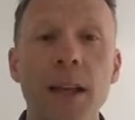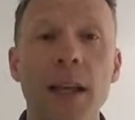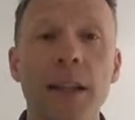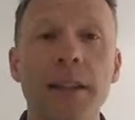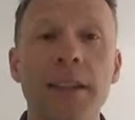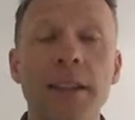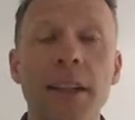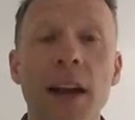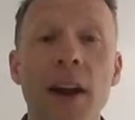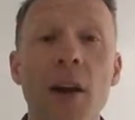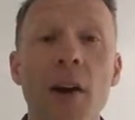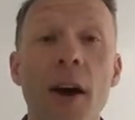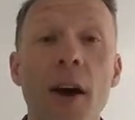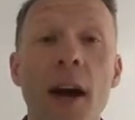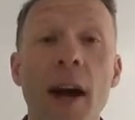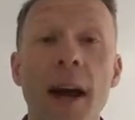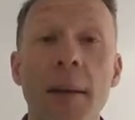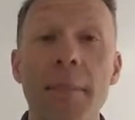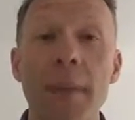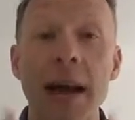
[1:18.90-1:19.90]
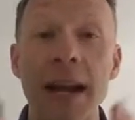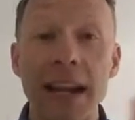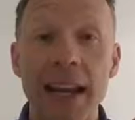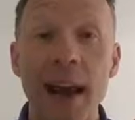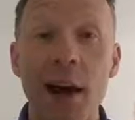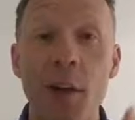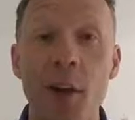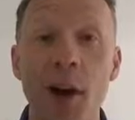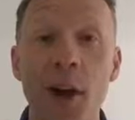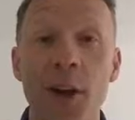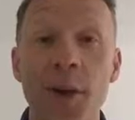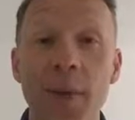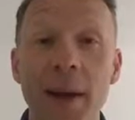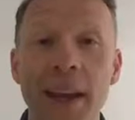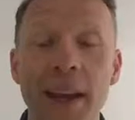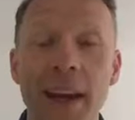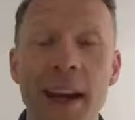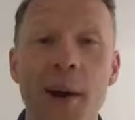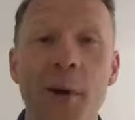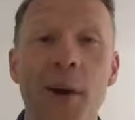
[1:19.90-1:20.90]
Sarah and Mally, how are you,
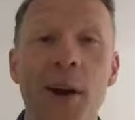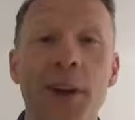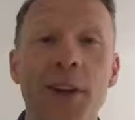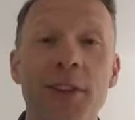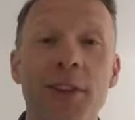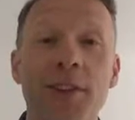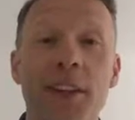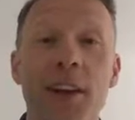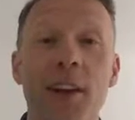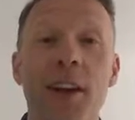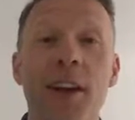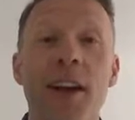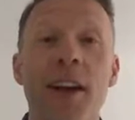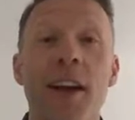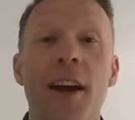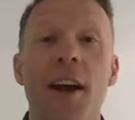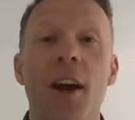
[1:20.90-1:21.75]
mate? How are you, Sarah?